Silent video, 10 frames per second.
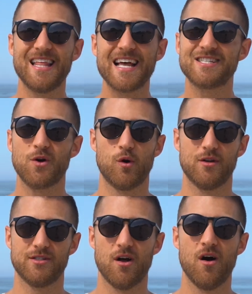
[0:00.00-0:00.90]
less
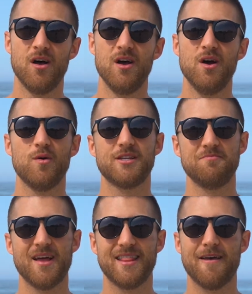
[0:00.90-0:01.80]
cortisol, which
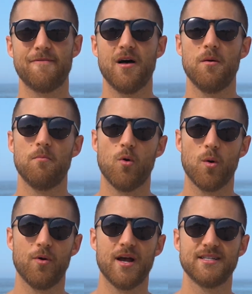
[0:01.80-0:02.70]
meant they felt more
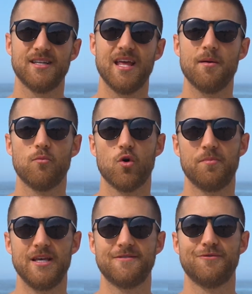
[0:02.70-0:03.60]
present and more
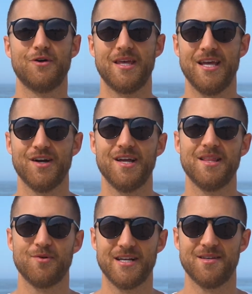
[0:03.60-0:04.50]
peaceful here in the
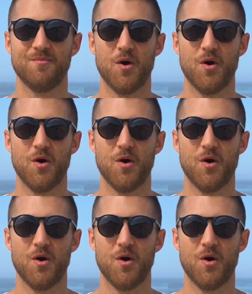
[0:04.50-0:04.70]
present moment